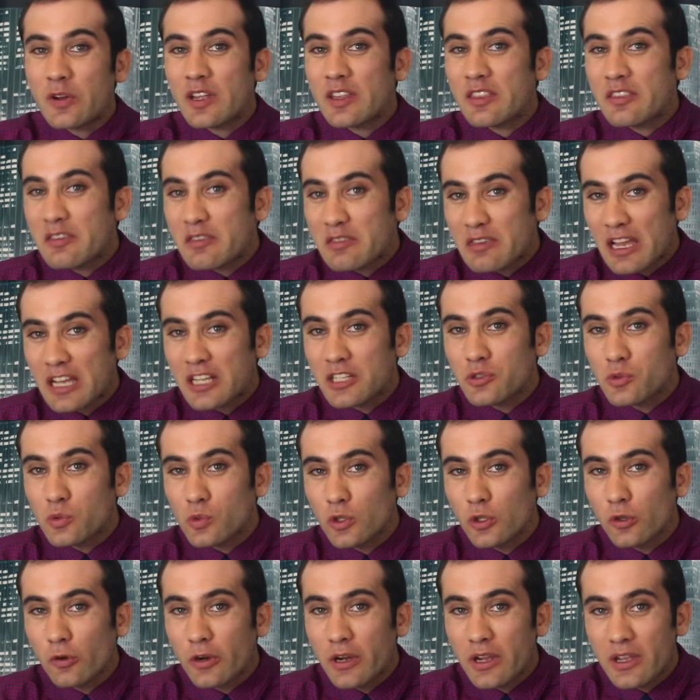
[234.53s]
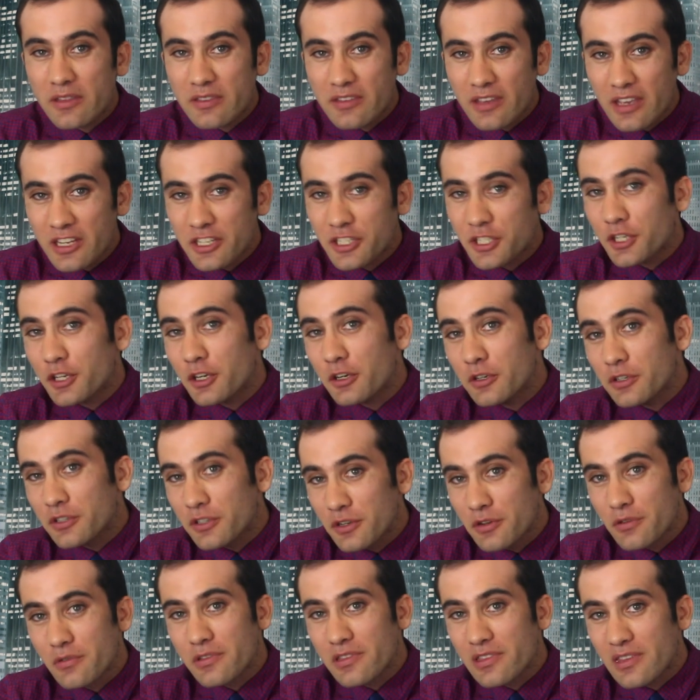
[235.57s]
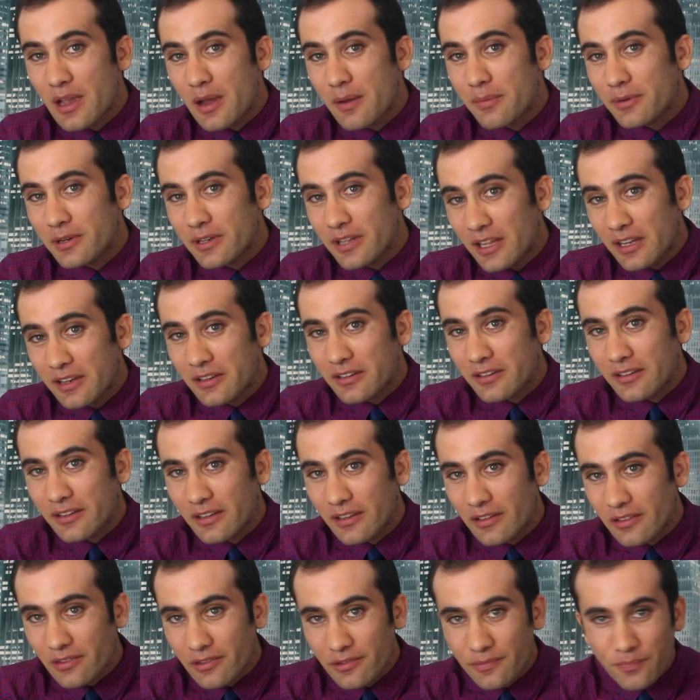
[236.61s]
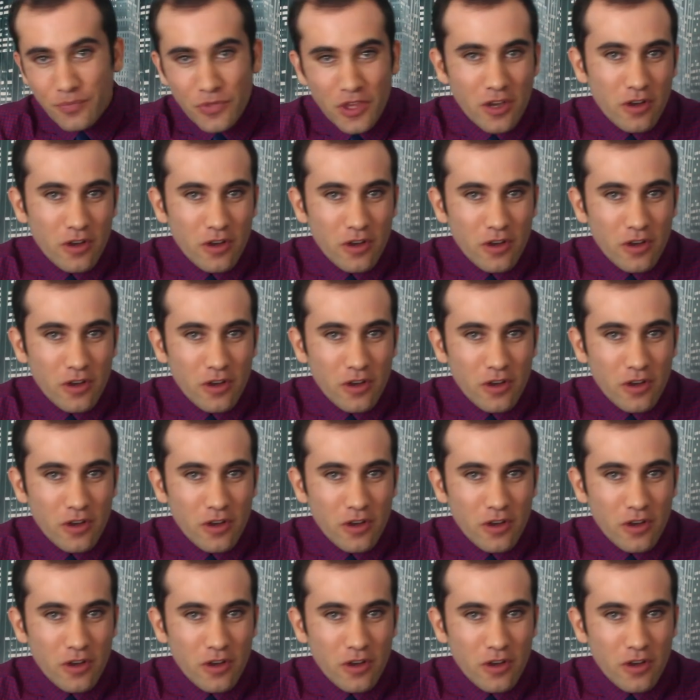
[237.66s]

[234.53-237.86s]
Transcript: and sexual orientation are two separate entities,